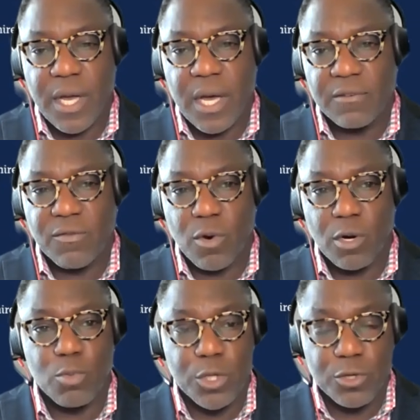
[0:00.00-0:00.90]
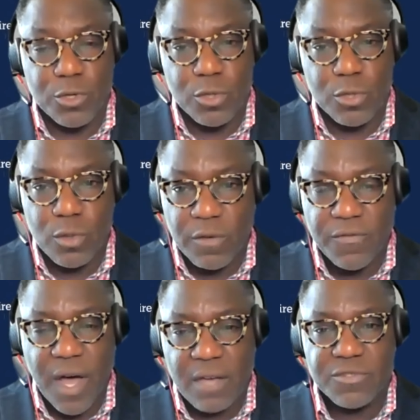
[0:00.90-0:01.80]
kind of work, when you do the
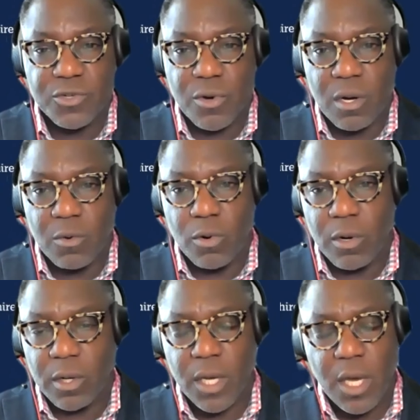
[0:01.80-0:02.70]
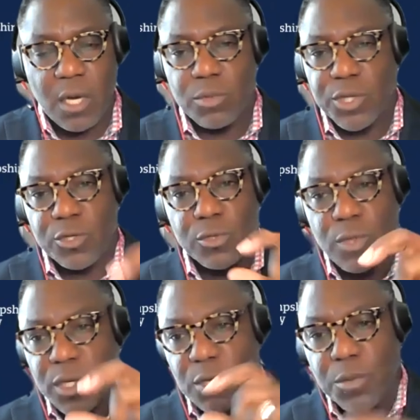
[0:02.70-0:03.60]
5 Strong work, when you
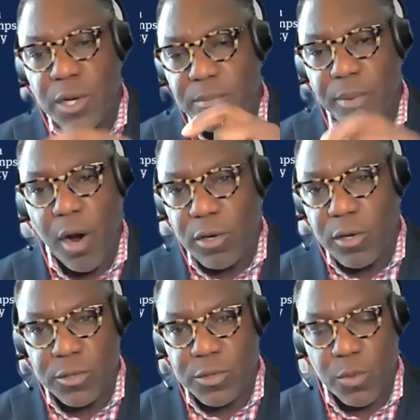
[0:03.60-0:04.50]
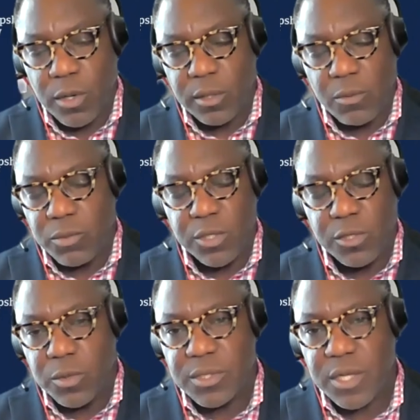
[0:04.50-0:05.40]
do the community partners work that we
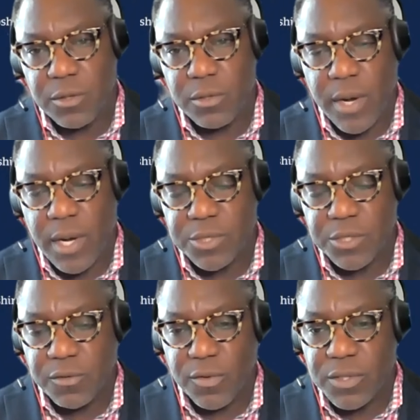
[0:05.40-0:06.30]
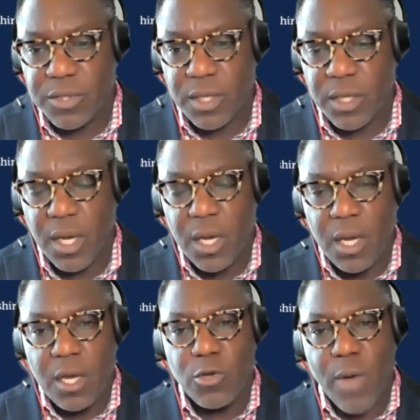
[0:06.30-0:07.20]
do with Southern New Hampshire University,
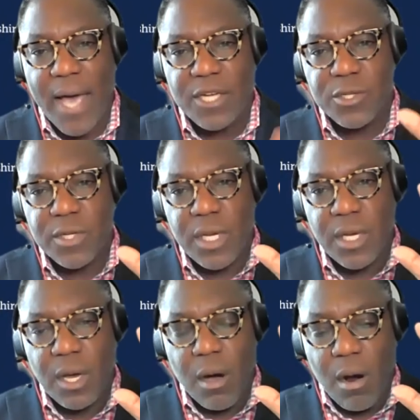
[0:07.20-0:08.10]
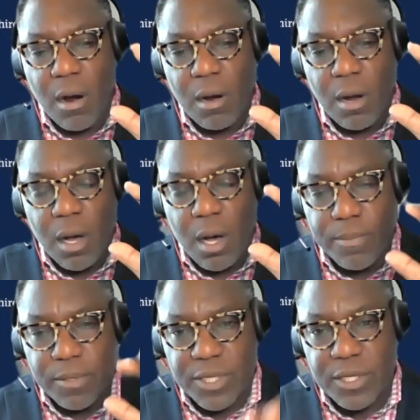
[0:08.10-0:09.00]
you actually are a
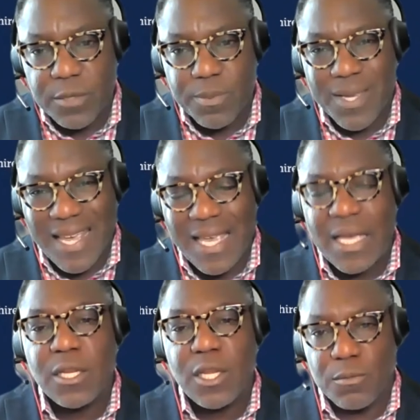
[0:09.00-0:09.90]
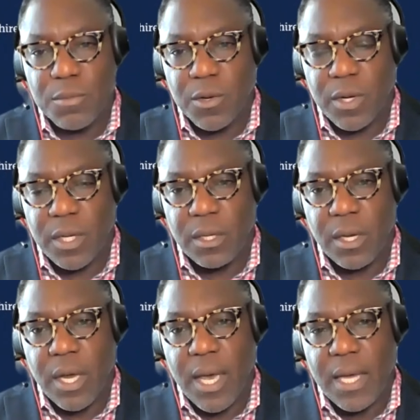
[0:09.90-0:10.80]
participant in community,
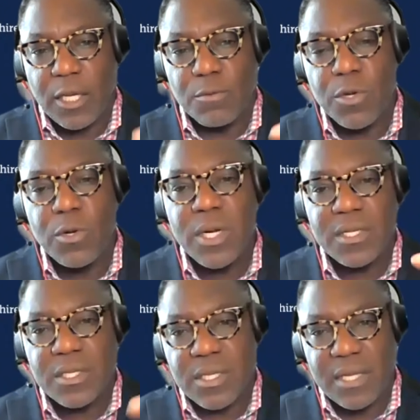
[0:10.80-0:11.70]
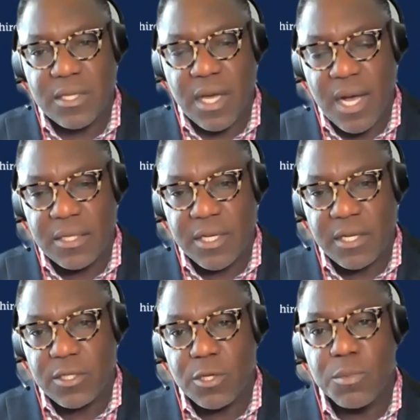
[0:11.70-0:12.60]
and community sets the
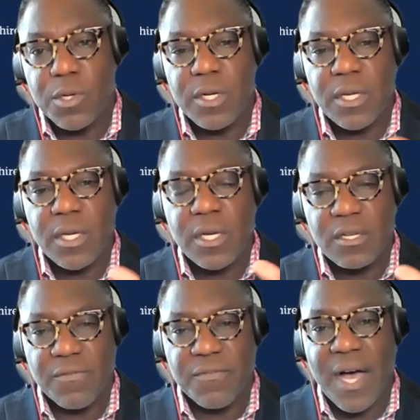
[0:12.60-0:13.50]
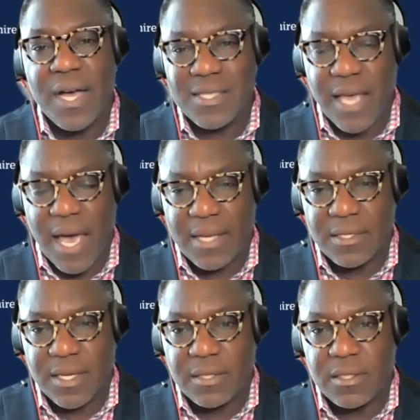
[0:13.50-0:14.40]
context, community defines the
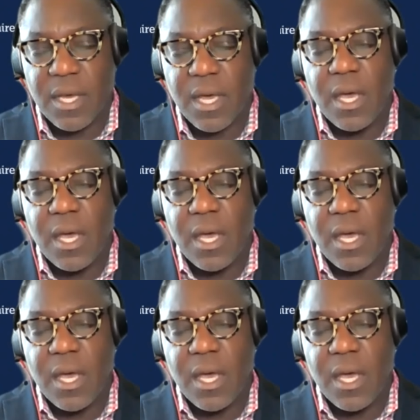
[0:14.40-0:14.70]
assets,